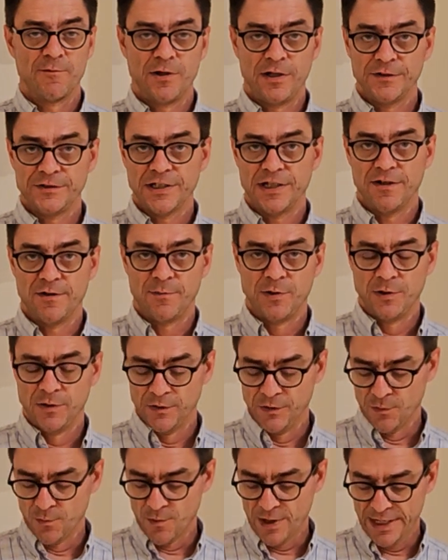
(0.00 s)
wall to help
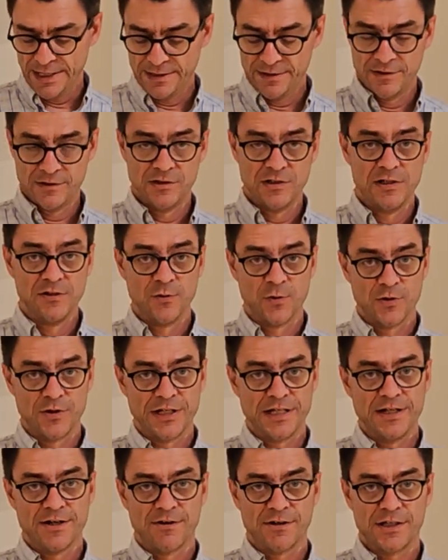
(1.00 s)
hold the weight in order
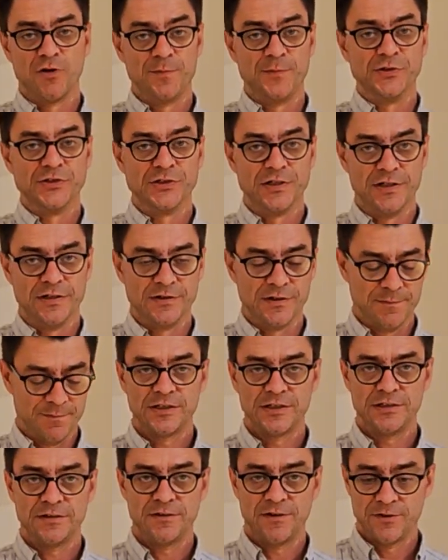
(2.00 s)
to get our cripple studs
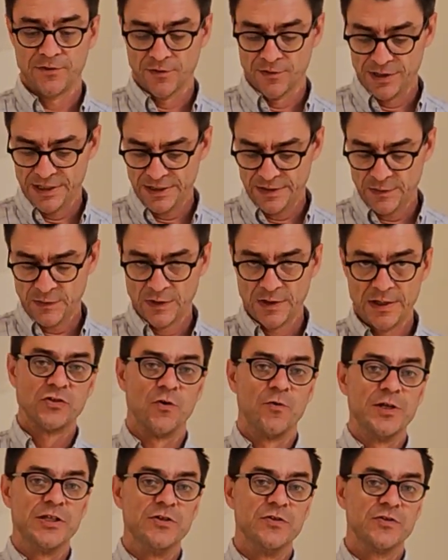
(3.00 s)
in underneath.
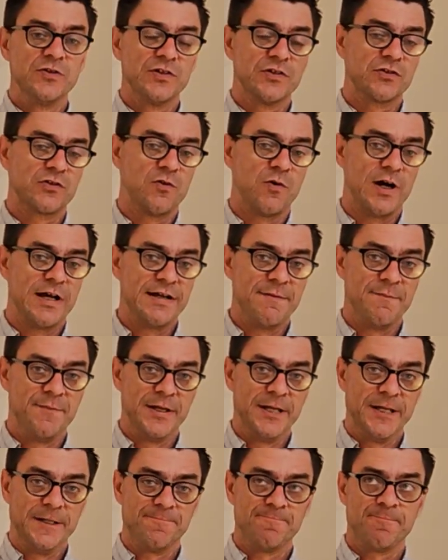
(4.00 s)
So we use this quite a
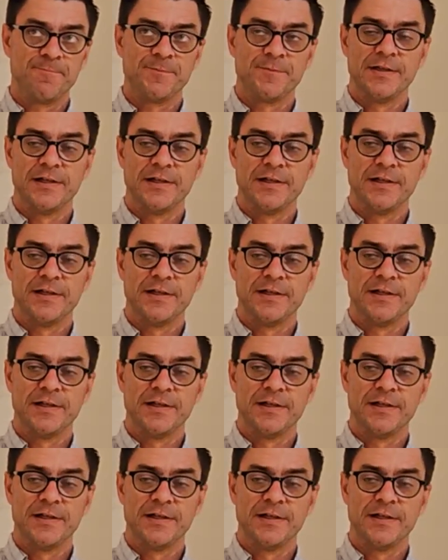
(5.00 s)
bit.